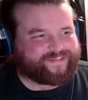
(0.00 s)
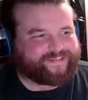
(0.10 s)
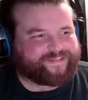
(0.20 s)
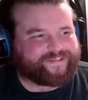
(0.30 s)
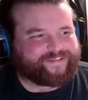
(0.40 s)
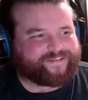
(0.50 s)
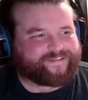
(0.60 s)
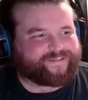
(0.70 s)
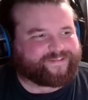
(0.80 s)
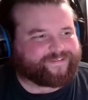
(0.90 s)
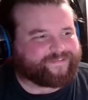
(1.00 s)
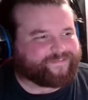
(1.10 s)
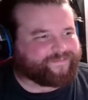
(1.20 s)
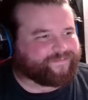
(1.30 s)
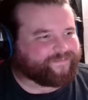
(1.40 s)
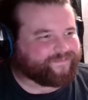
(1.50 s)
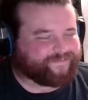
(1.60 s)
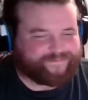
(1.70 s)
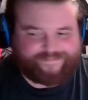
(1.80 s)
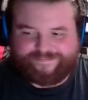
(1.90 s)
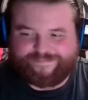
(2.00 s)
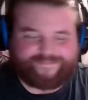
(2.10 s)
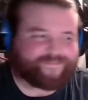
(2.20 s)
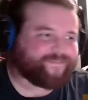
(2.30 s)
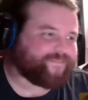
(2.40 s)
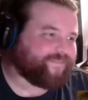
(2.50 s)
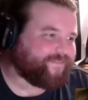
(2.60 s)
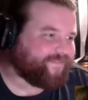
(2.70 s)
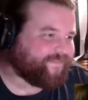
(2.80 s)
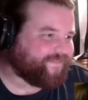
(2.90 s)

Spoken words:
The person shown says nothing.